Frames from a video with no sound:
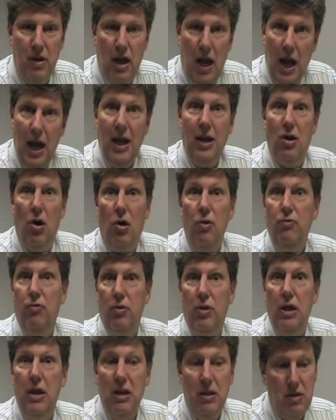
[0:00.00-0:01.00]
And
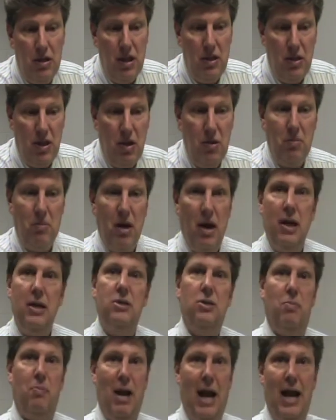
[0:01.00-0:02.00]
hopefully, in their
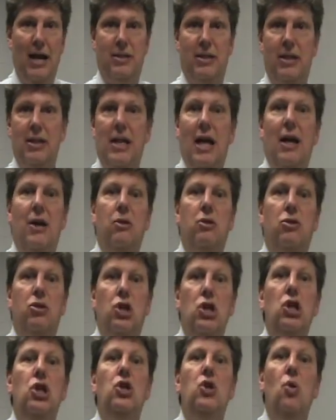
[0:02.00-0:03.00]
minds, pass it down
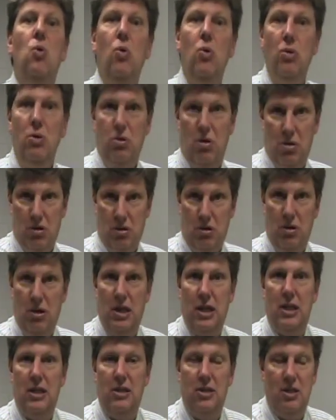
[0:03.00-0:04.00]
to your
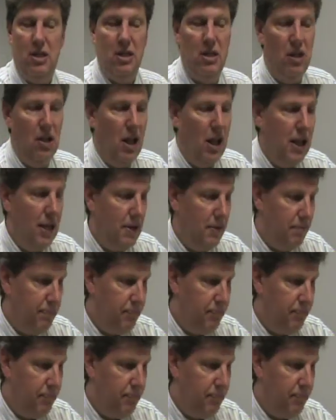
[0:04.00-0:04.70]
kids and the like.